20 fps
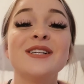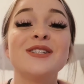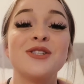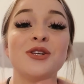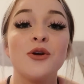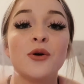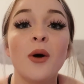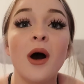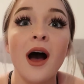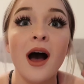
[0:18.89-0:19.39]

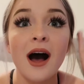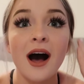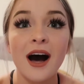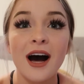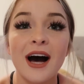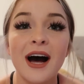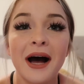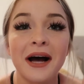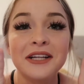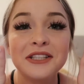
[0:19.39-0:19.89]
to
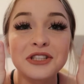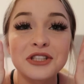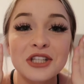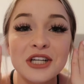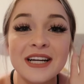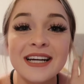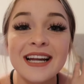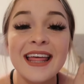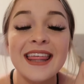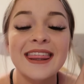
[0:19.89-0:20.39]

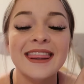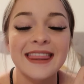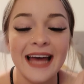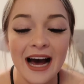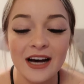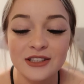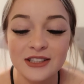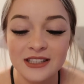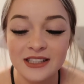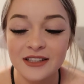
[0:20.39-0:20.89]

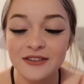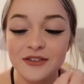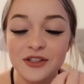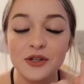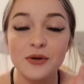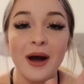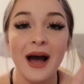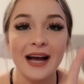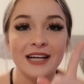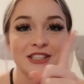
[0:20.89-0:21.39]
100,000 of
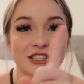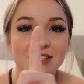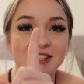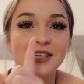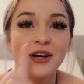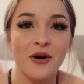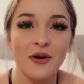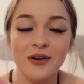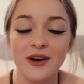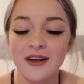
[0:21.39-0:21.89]
you. Actually,
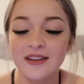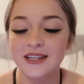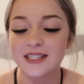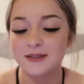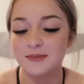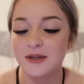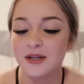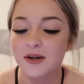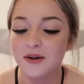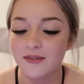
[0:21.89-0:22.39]
hold on,
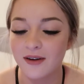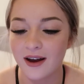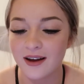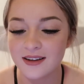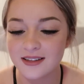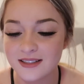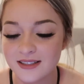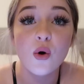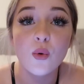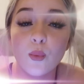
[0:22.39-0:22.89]
let's be correct.